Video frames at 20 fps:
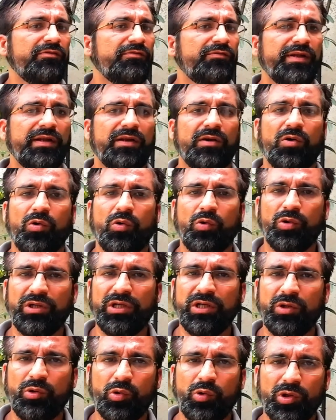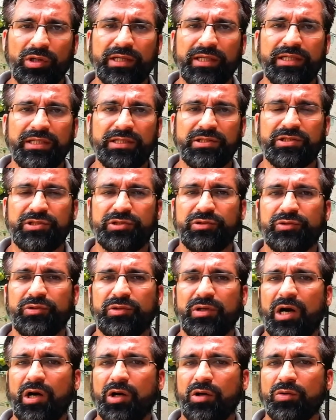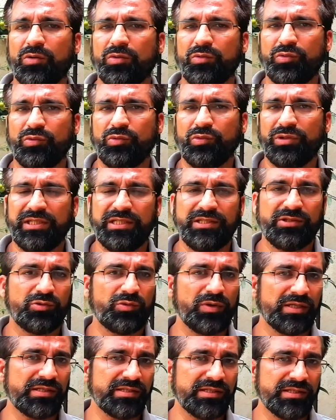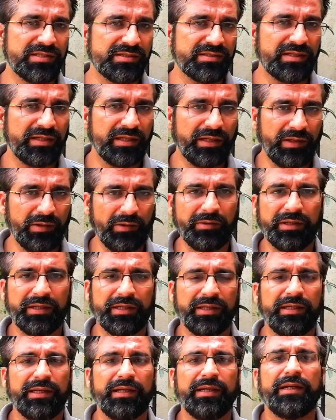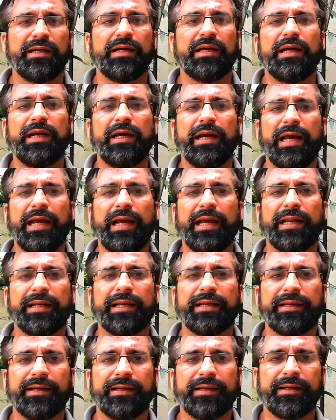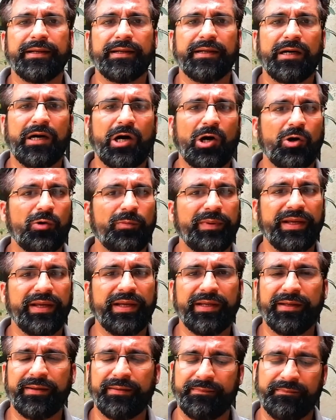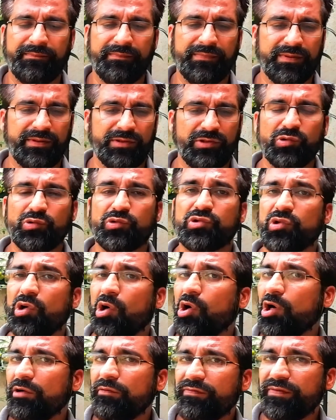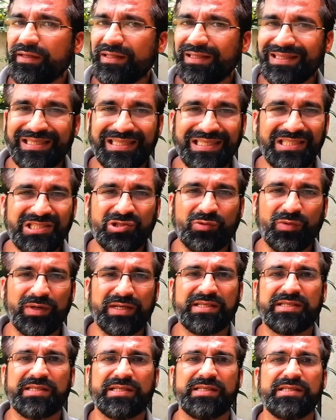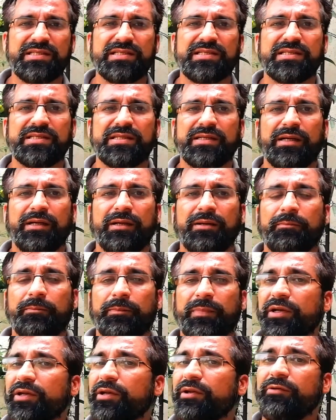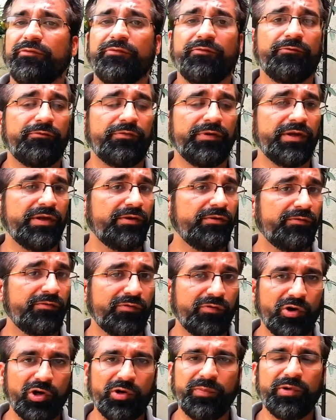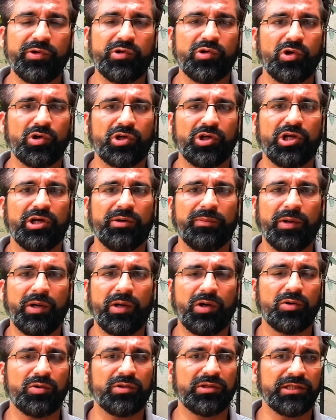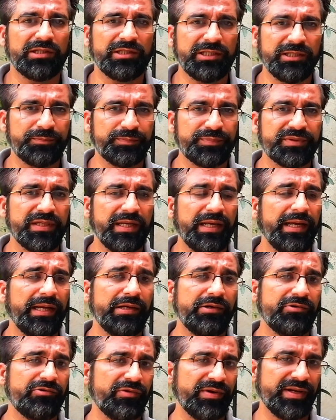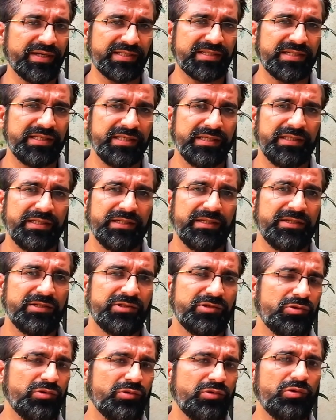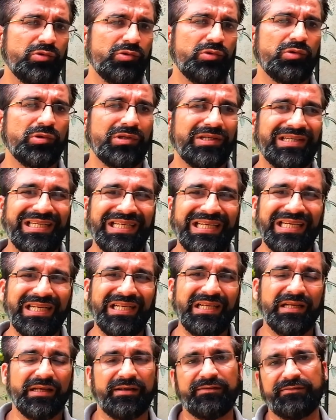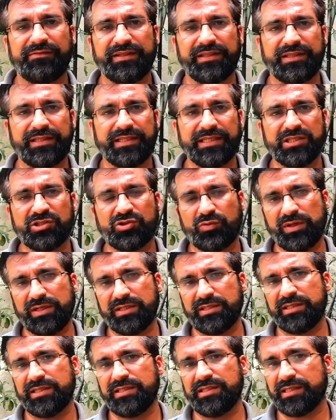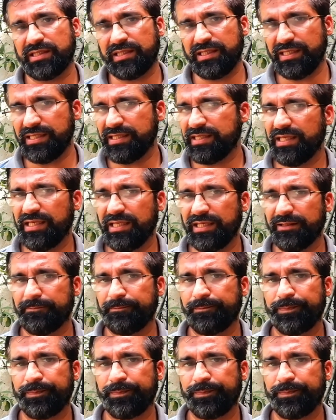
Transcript: we will only look into how do these questions look and uh, how may you solve these questions but we won't be talking about the tips and tricks to deal with these questions easily